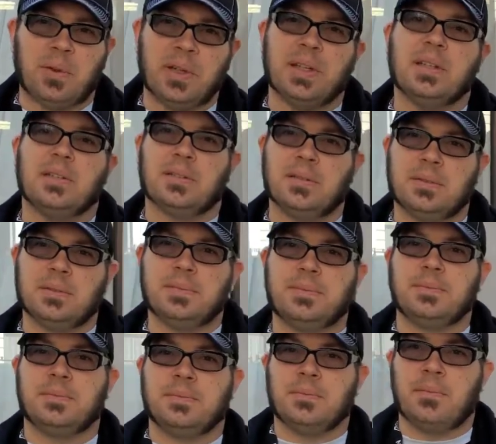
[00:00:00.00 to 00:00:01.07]
But at least you can get to
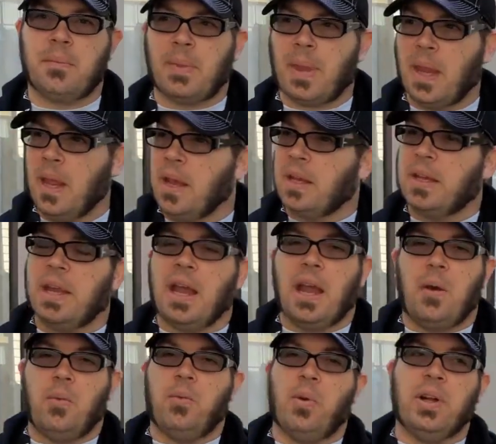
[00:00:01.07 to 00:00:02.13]
that level and you can
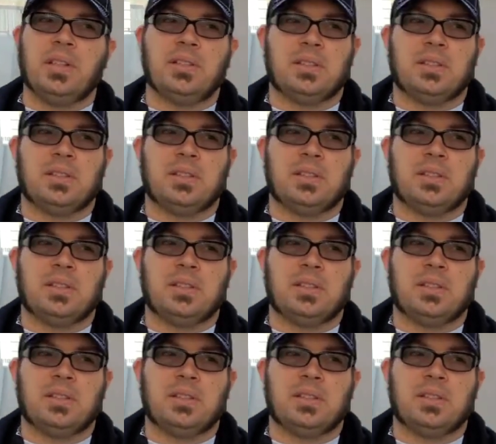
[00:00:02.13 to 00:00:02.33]
do whatever.